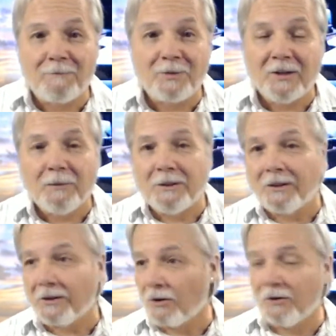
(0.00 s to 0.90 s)

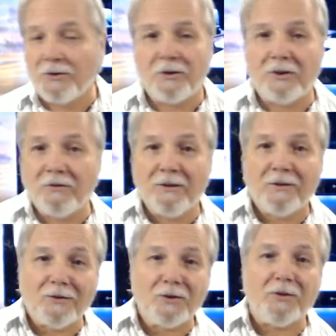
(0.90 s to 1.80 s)
Because all you can
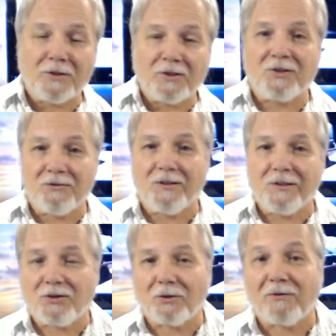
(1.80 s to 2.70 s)
do is
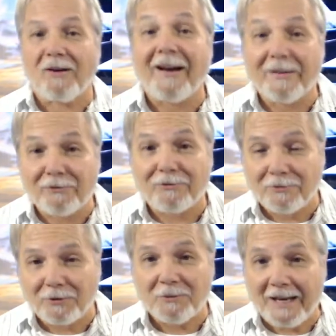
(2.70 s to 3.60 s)
survive
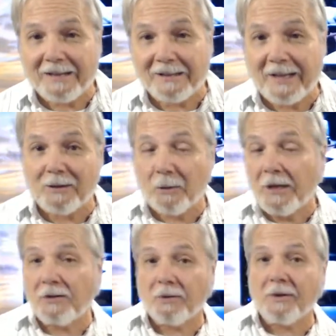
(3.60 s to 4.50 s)
from day to day, week
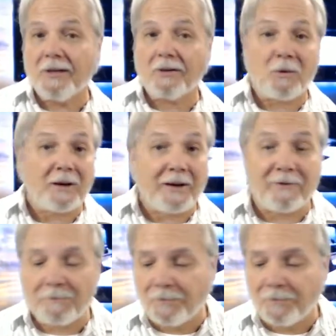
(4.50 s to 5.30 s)
to week, or whatever.